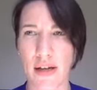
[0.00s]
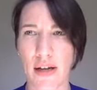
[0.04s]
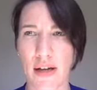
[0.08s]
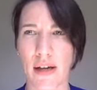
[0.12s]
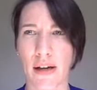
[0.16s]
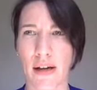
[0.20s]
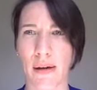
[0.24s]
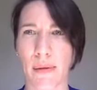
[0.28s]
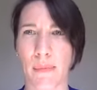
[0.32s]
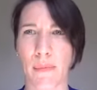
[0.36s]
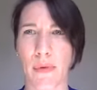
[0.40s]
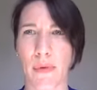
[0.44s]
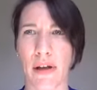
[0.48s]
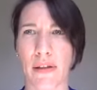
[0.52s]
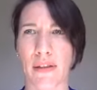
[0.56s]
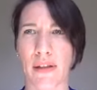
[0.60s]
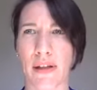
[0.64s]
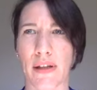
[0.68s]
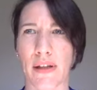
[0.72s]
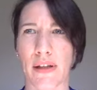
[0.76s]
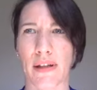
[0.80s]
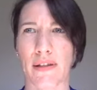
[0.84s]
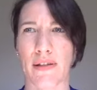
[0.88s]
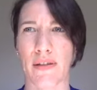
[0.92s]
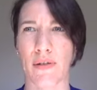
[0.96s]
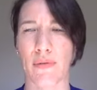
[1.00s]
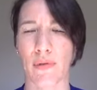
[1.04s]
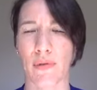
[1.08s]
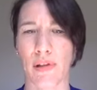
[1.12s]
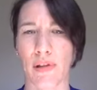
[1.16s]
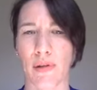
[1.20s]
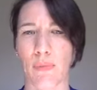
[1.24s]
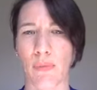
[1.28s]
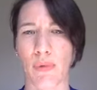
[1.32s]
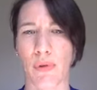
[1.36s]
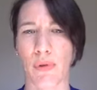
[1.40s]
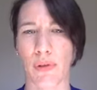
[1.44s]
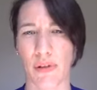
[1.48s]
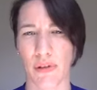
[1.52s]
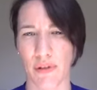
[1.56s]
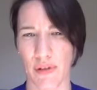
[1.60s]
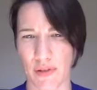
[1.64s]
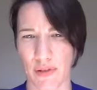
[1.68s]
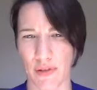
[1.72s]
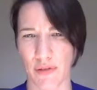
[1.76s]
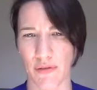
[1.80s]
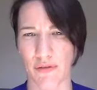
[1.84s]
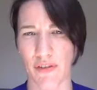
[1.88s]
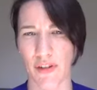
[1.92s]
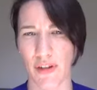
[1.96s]
I think it's really important.
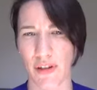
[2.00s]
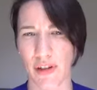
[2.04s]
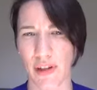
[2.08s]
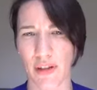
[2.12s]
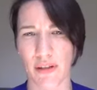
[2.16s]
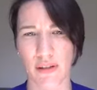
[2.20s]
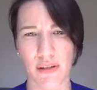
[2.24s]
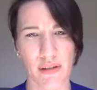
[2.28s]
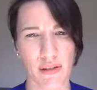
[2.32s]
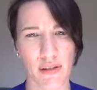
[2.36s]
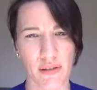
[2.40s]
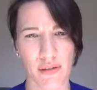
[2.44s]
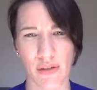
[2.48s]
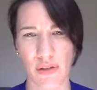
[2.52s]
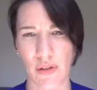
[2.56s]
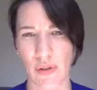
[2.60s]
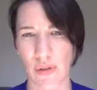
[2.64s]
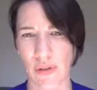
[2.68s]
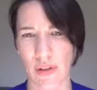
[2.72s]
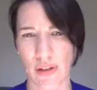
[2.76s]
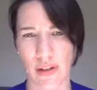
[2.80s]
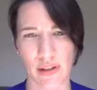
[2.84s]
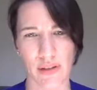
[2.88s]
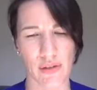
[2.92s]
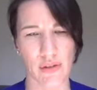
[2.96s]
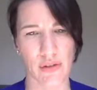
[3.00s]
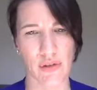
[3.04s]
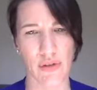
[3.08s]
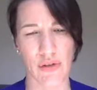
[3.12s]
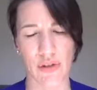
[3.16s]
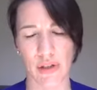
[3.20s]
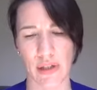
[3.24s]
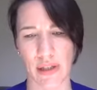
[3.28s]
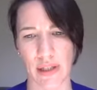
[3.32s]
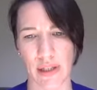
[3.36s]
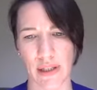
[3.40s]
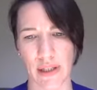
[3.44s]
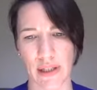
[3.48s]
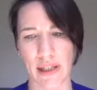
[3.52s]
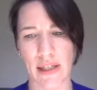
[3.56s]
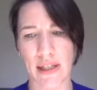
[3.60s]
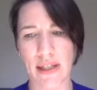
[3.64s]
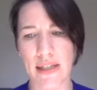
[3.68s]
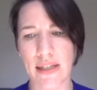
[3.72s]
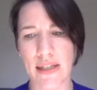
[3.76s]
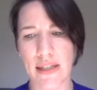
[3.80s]
So very good on you that you're sharing that.